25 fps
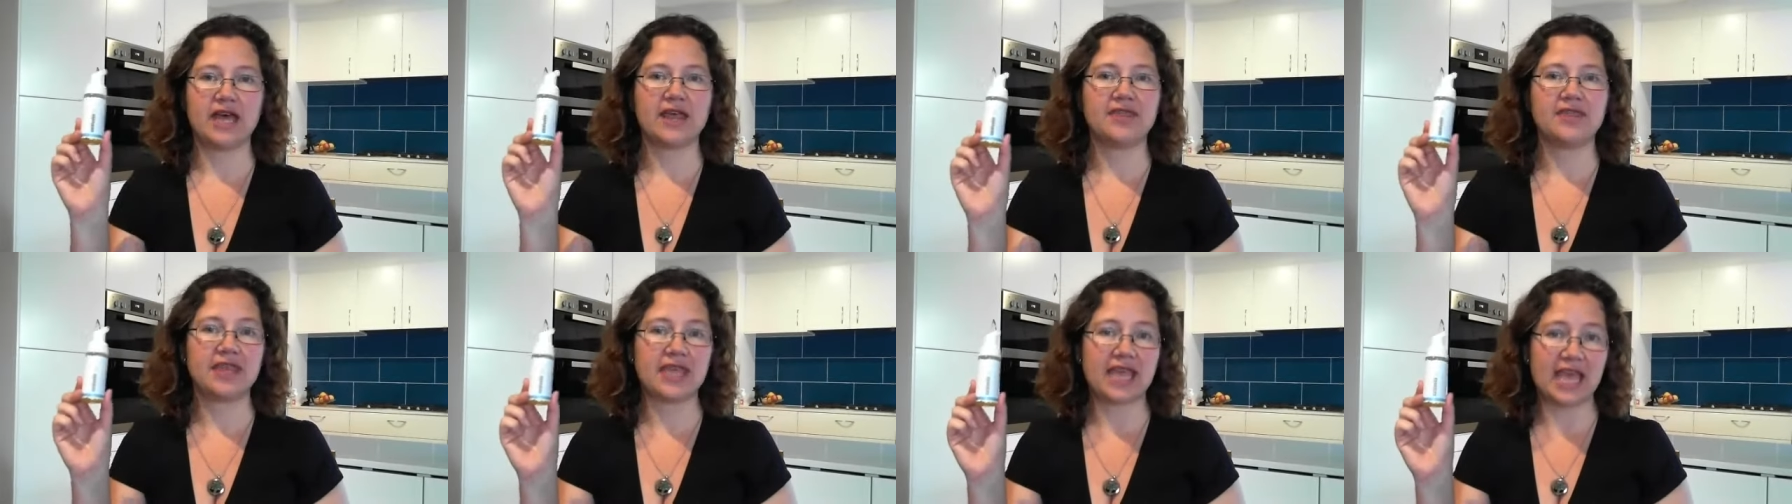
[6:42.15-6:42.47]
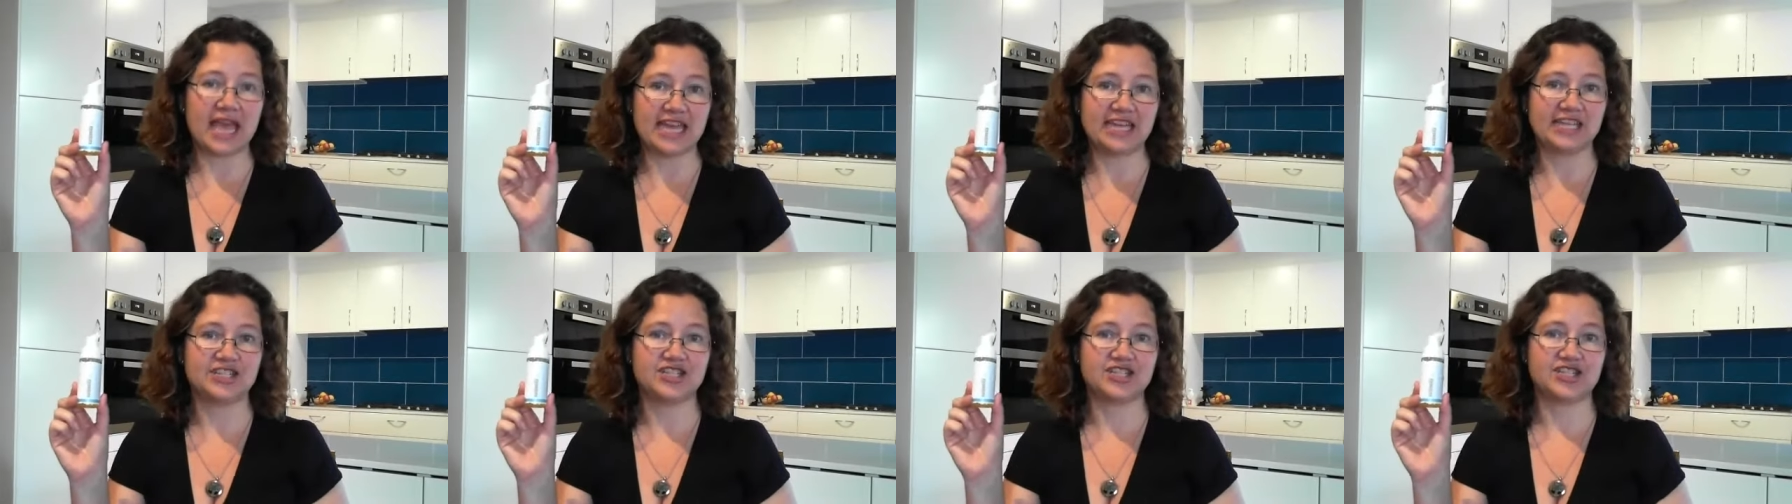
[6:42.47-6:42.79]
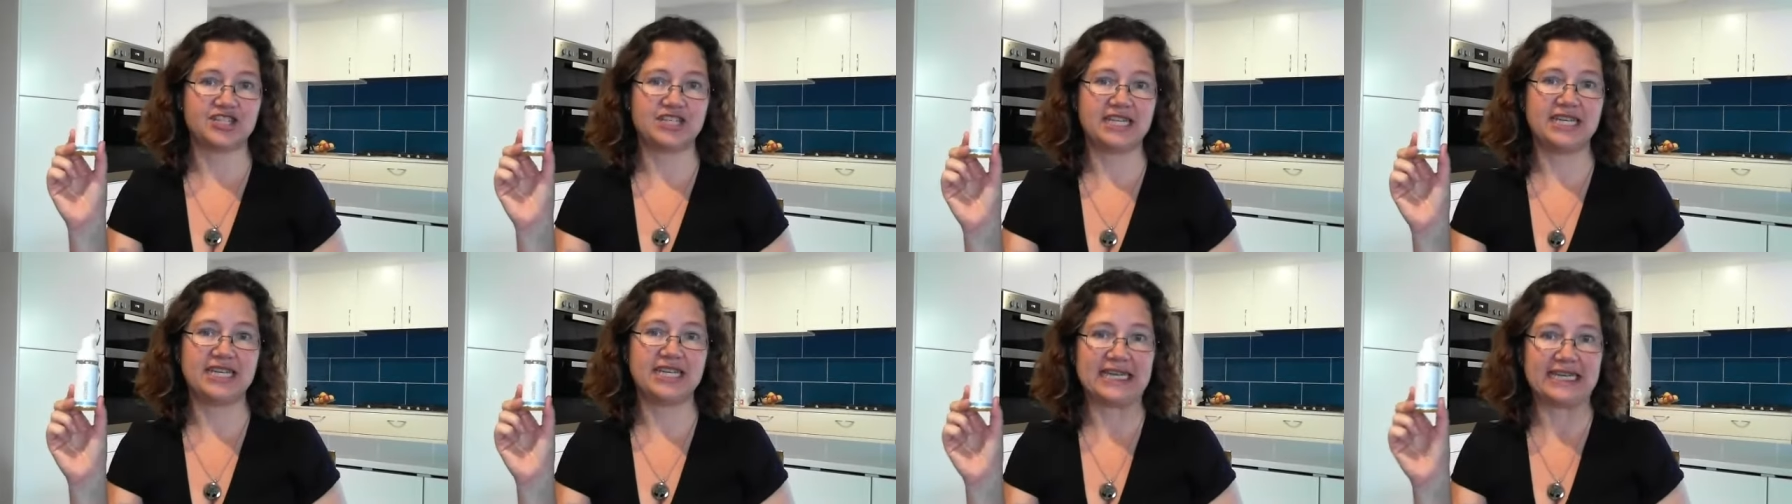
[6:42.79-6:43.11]
the
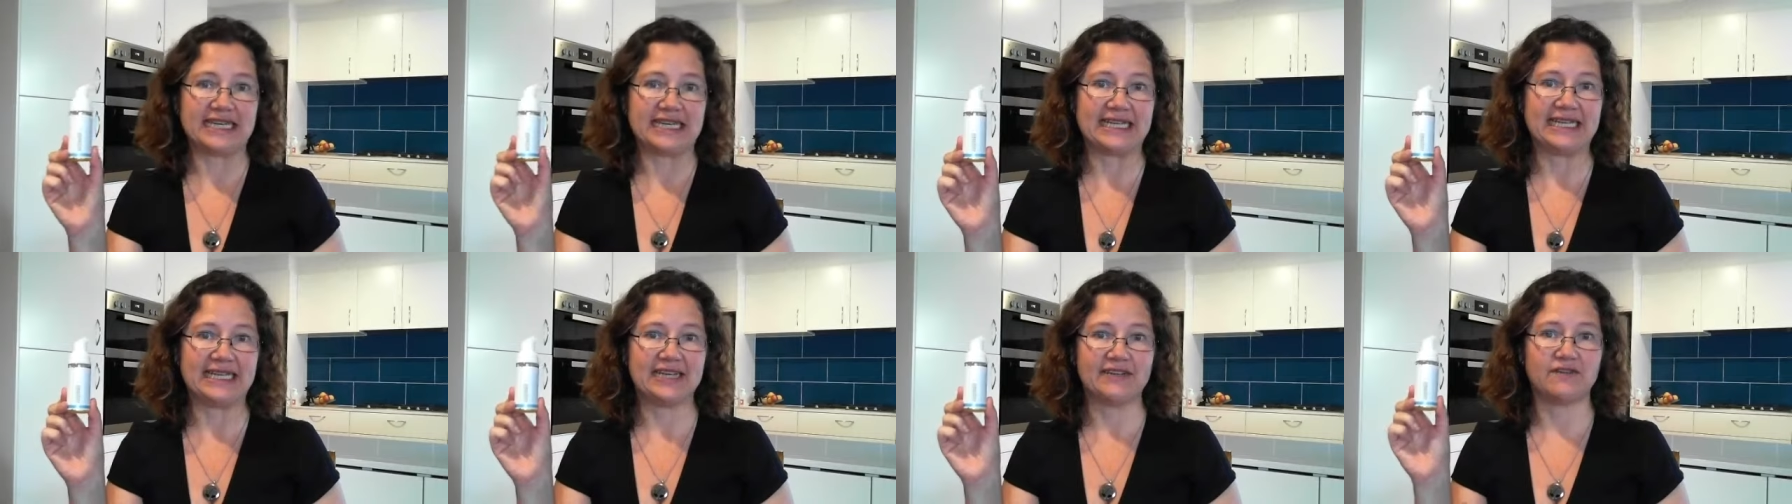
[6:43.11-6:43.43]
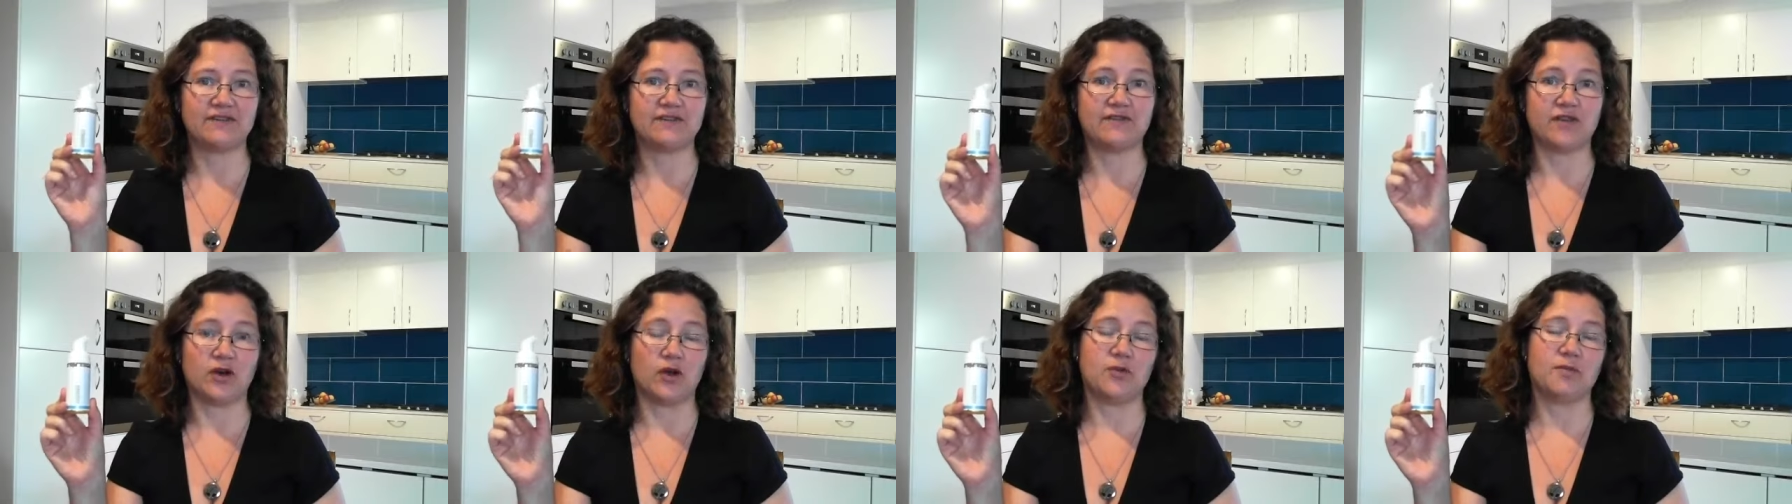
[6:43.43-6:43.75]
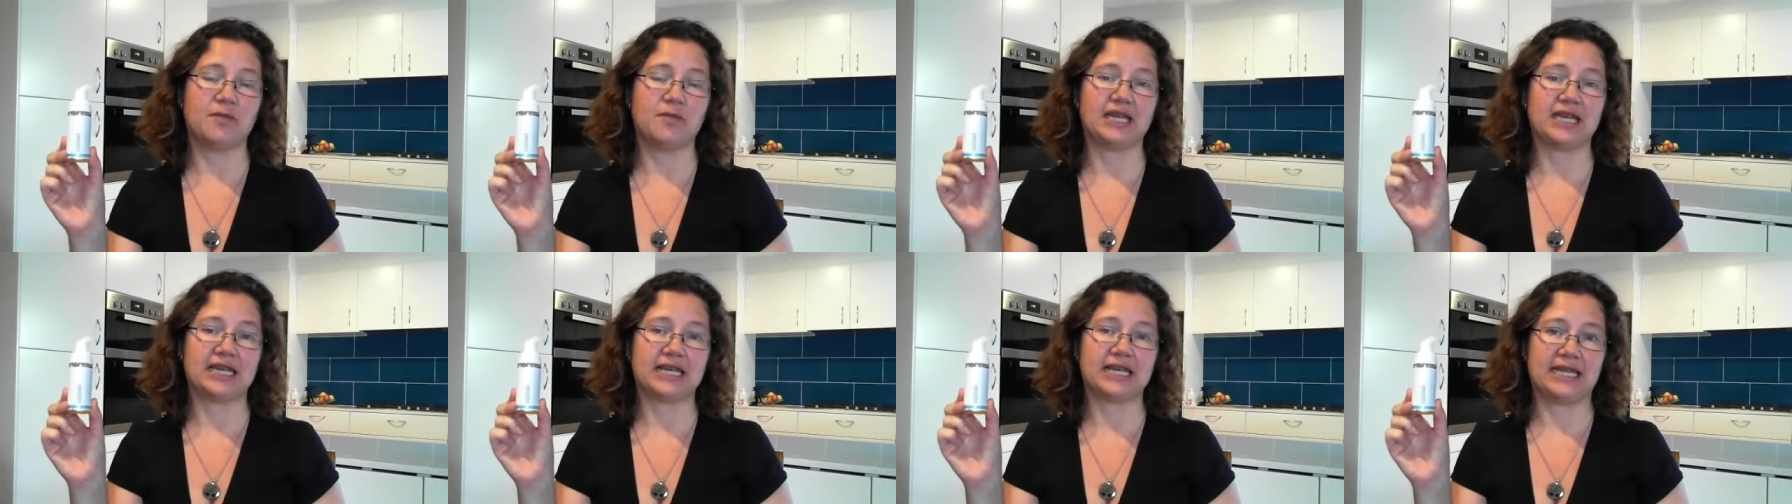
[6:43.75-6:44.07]
HD Clear
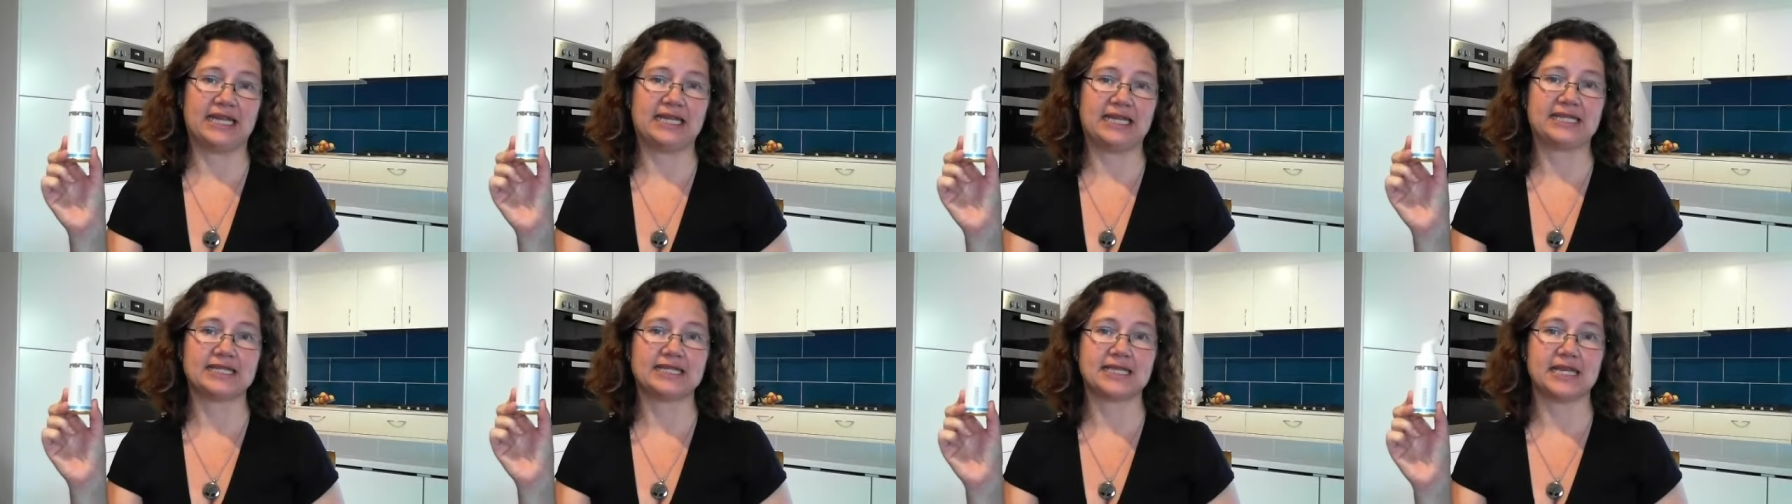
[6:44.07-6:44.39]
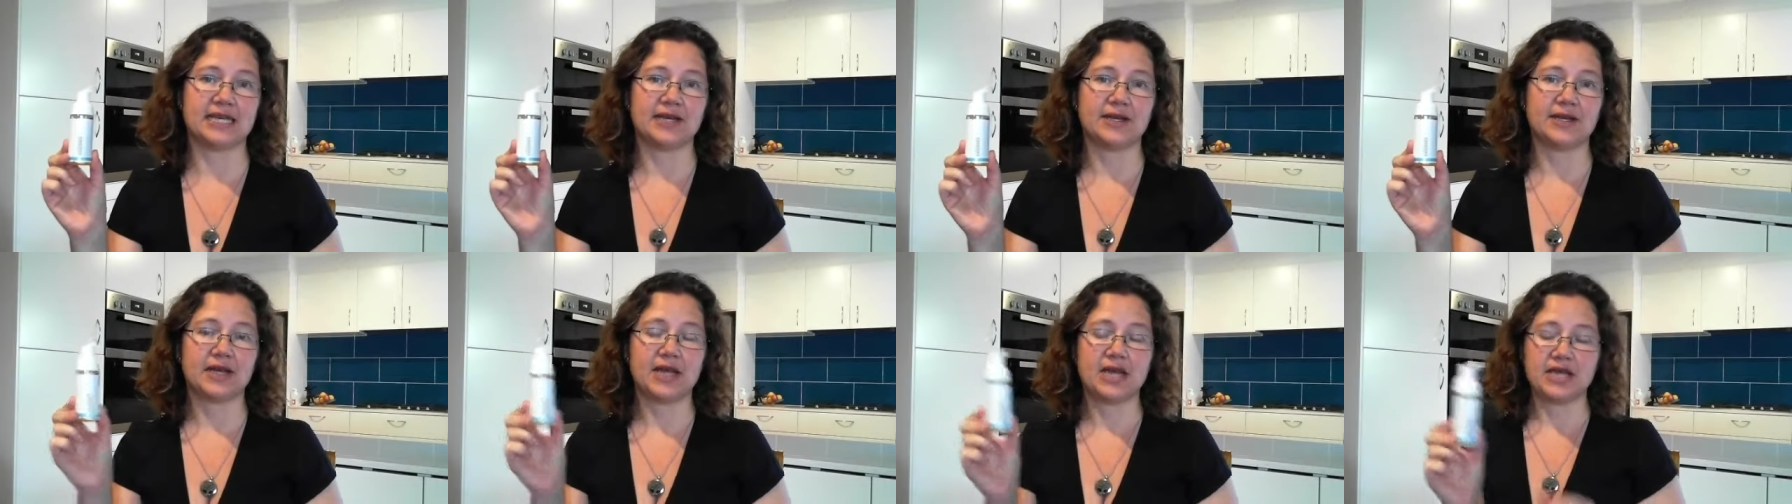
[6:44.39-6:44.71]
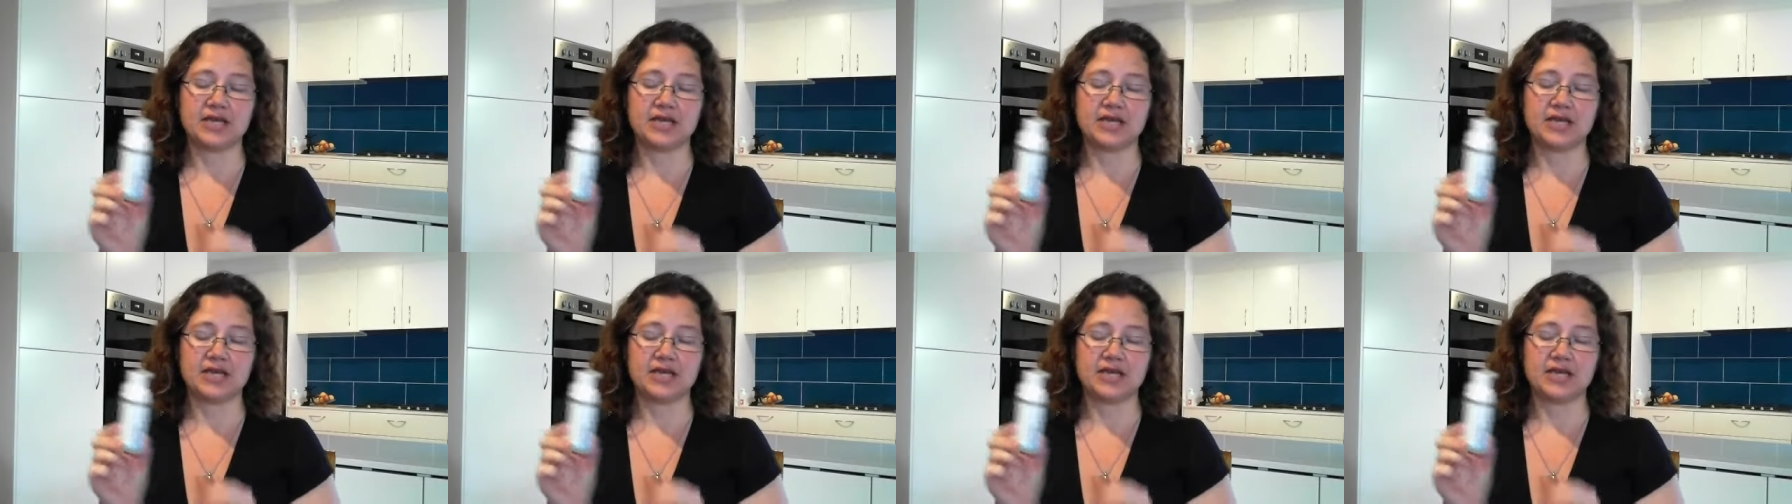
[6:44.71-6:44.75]
Foaming Cleanser.